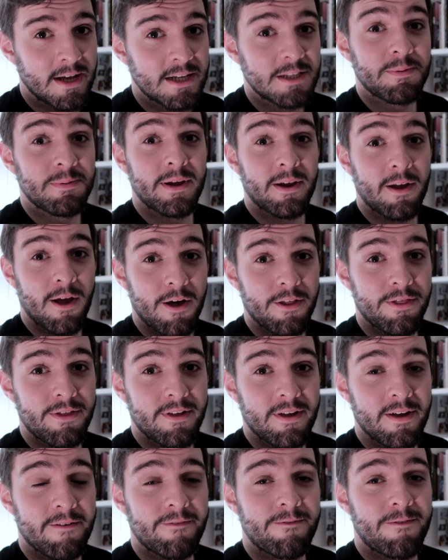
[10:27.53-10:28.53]
It's been Garth
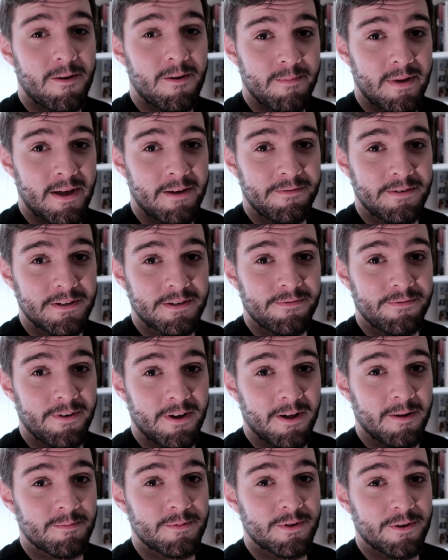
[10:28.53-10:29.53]
here from Murphy's
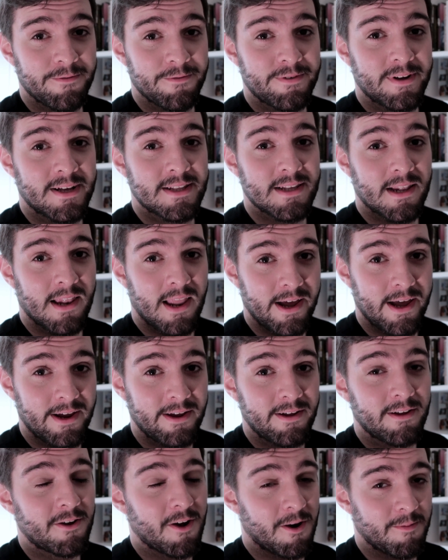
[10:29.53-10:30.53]
Film. Don't forget to
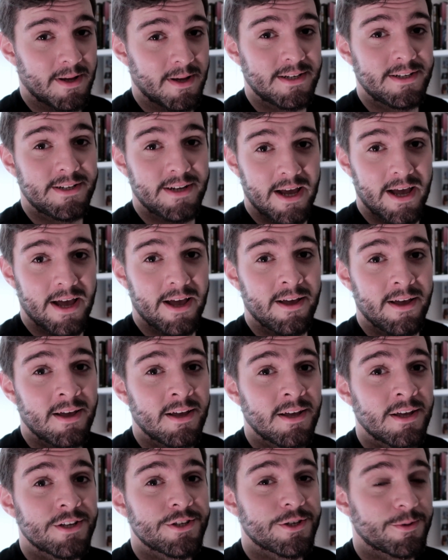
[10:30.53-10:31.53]
like, comment, share,
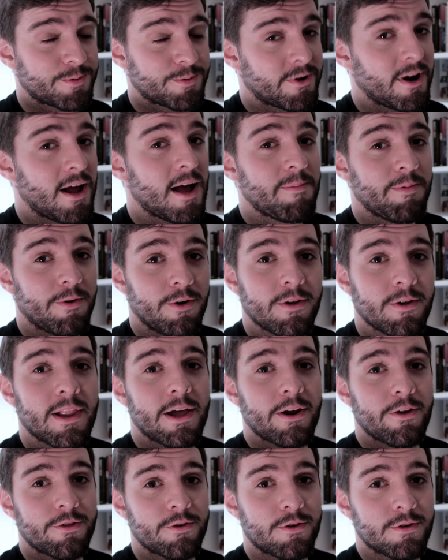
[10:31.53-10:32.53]
subscribe, all
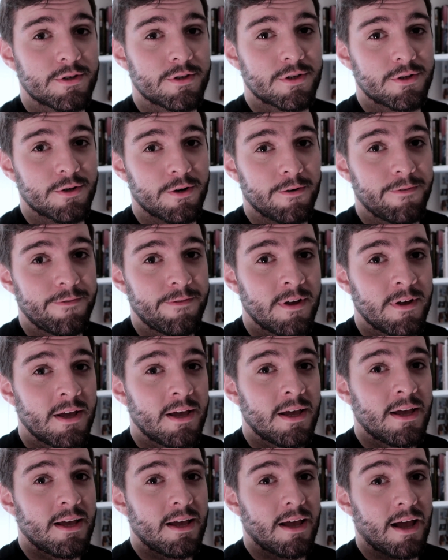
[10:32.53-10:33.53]
that other good stuff.
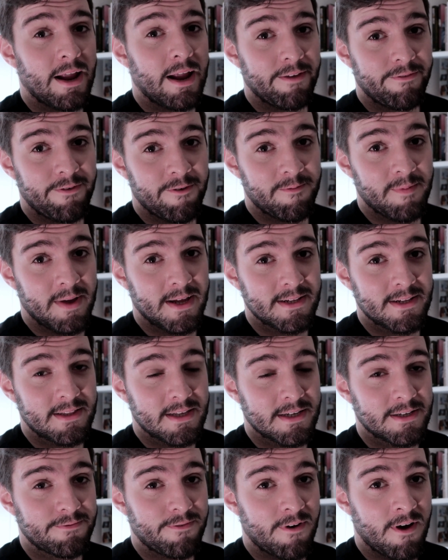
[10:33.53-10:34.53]
And if you've made it
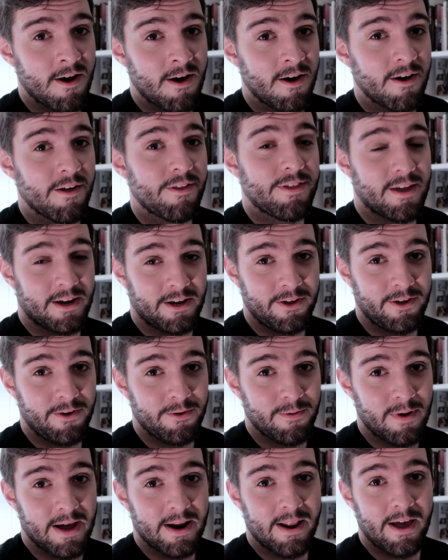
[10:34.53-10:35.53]
this far, thank
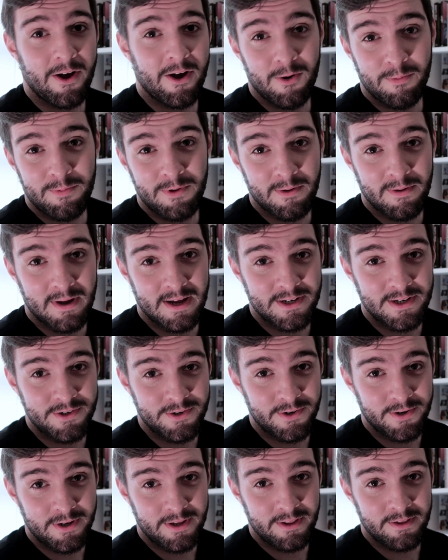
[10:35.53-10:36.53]
you, and I hope you
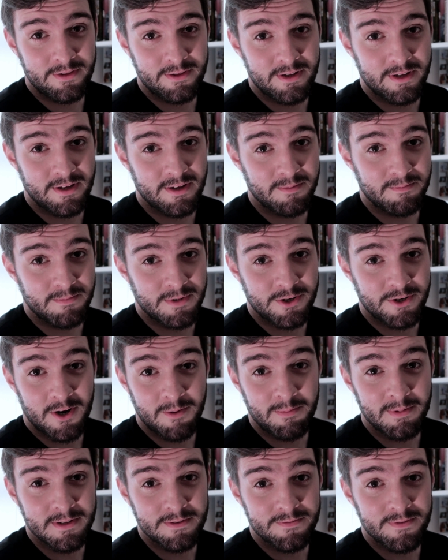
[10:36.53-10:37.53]
enjoyed the
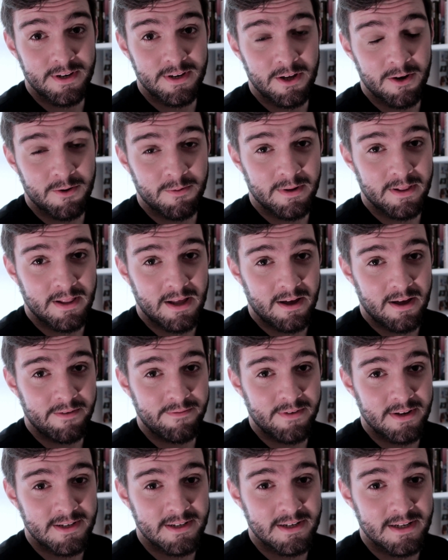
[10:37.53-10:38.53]
Metropolis video when that
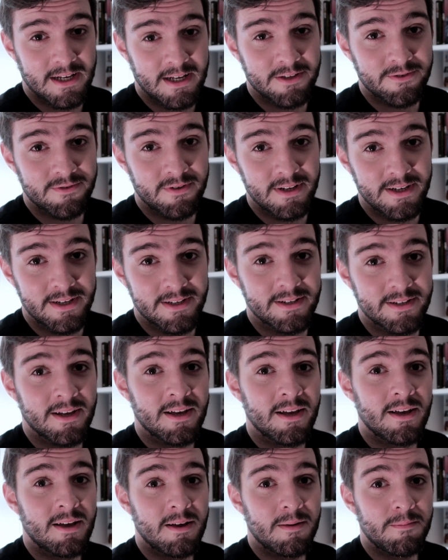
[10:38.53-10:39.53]
eventually gets released.
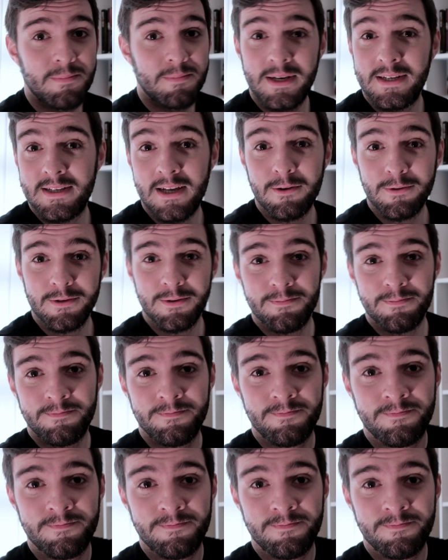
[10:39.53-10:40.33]
Peace out.